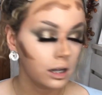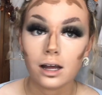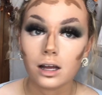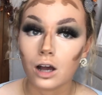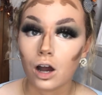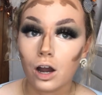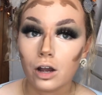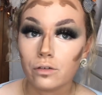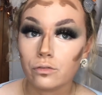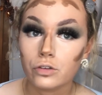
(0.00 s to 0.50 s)

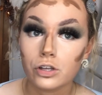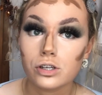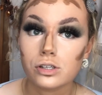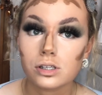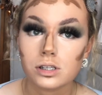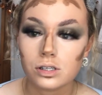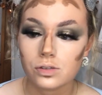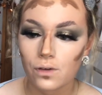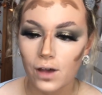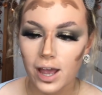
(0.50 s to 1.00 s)
I've used this
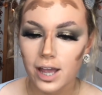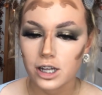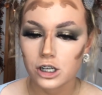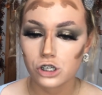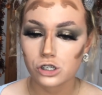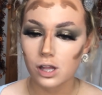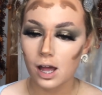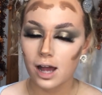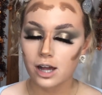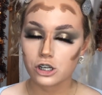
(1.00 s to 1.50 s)
for ages.
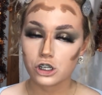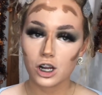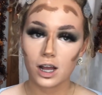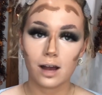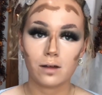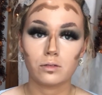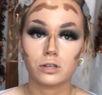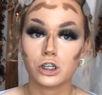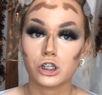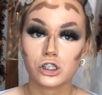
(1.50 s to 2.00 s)
I actually
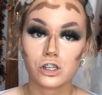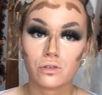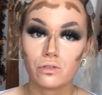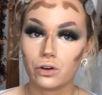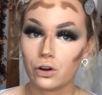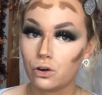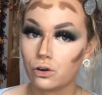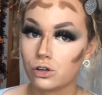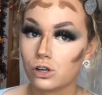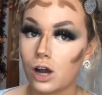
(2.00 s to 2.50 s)
haven't used it for a
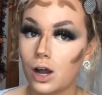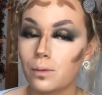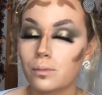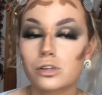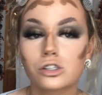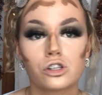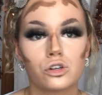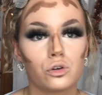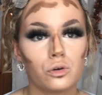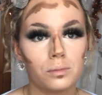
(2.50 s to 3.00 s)
long time because I
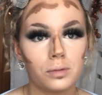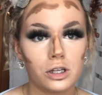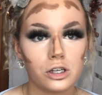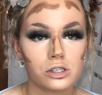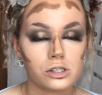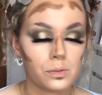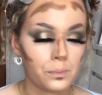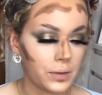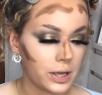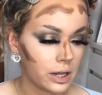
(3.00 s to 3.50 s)
normally use the
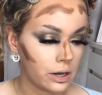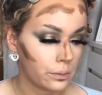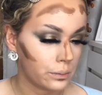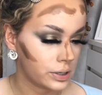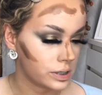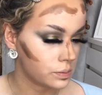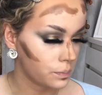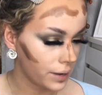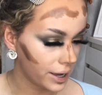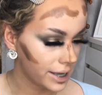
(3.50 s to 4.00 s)
P. Louise
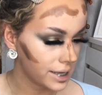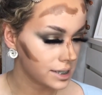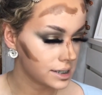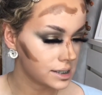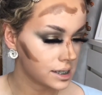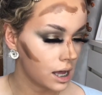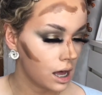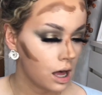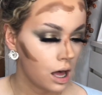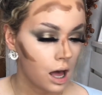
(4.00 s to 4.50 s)
base
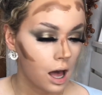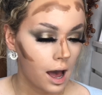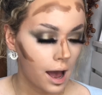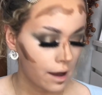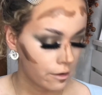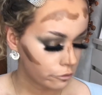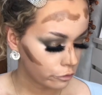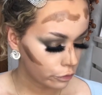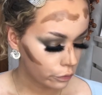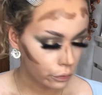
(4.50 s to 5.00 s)

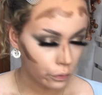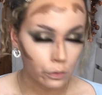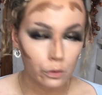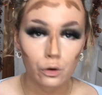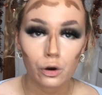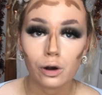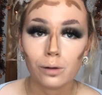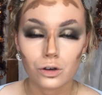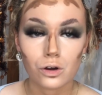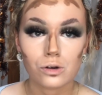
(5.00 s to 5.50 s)

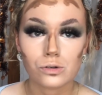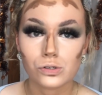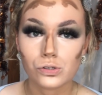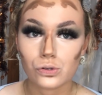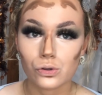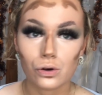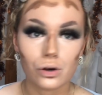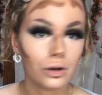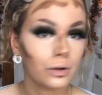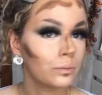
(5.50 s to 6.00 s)
for
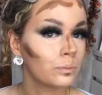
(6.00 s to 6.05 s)
contour.